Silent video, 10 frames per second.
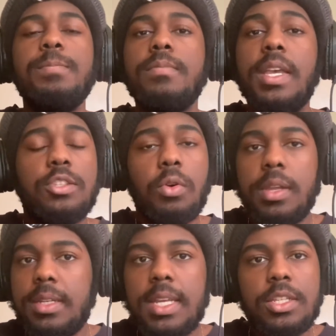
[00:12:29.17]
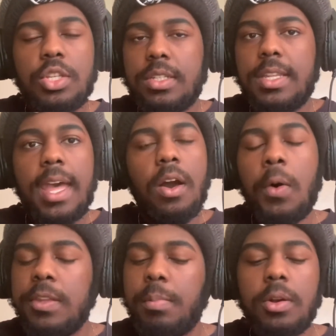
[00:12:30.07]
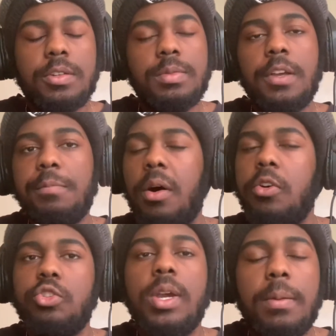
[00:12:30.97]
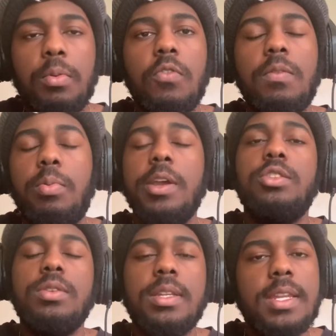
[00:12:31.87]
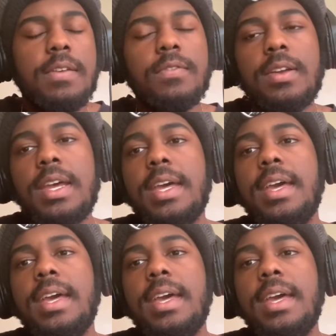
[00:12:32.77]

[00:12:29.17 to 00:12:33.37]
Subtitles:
And Toya did just that, always burnt himself, but always try to prove a point to Endeavor.